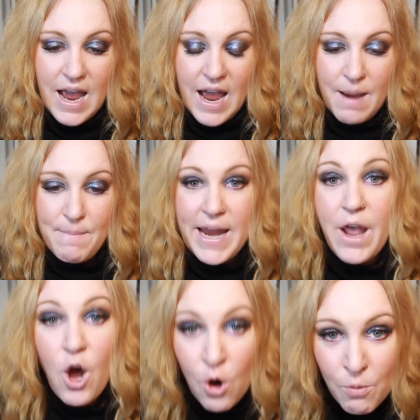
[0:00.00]
my
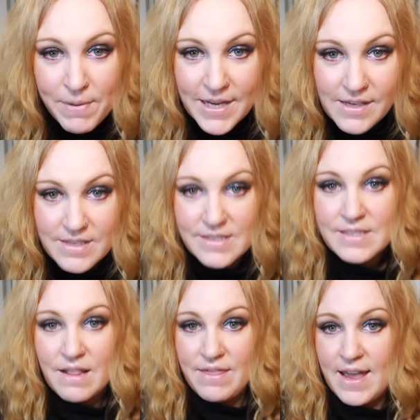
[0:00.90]
hope
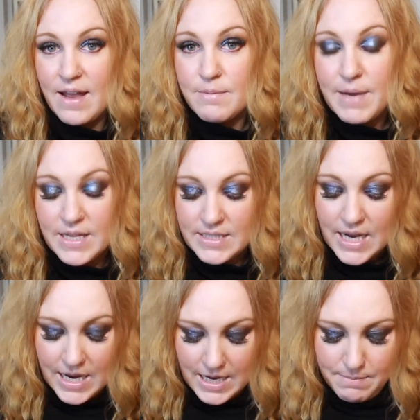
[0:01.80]
is that by the
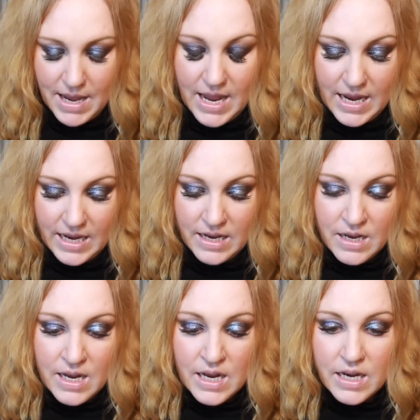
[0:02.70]
time I
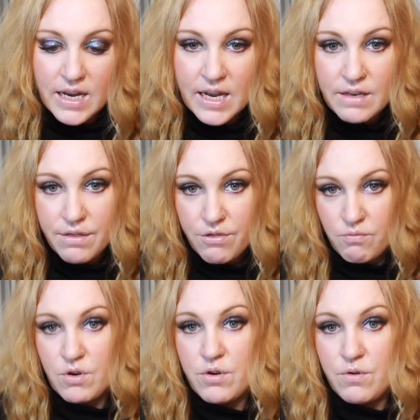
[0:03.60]
get
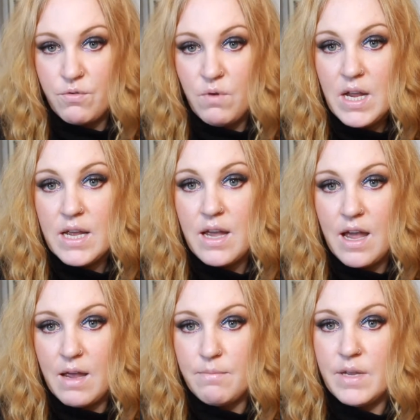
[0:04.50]
through
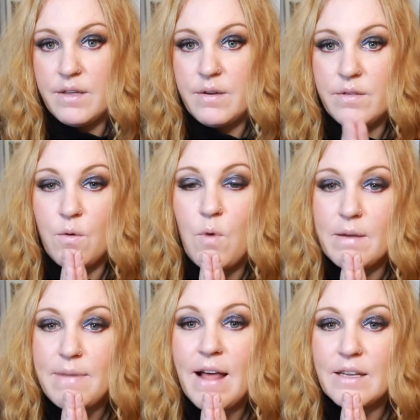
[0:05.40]
the
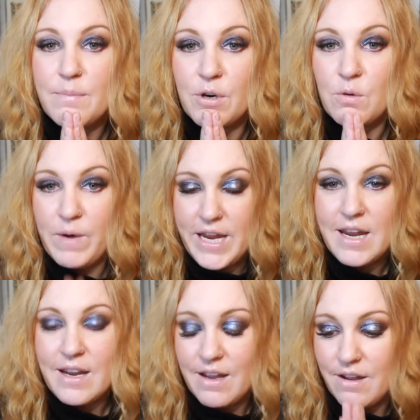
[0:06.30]
one palette per
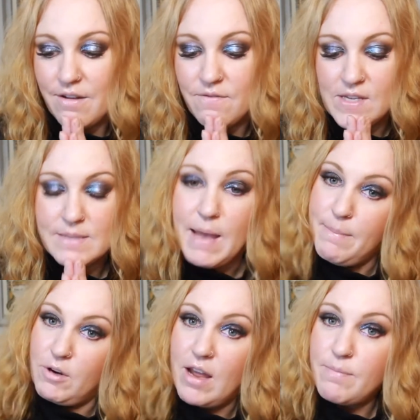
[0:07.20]
week of these
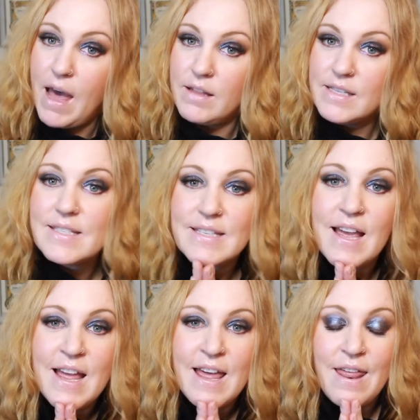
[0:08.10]
Pat McGrath palettes,
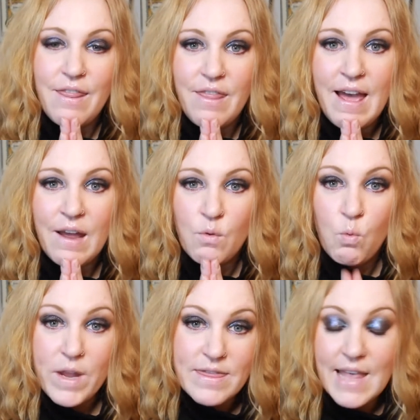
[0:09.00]
that
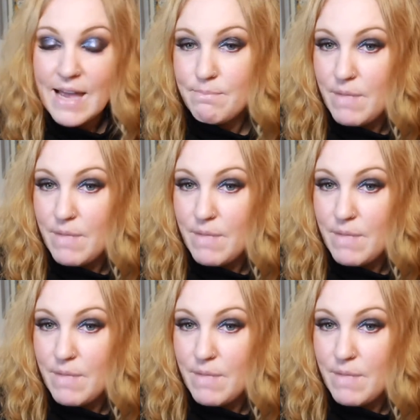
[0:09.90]
when that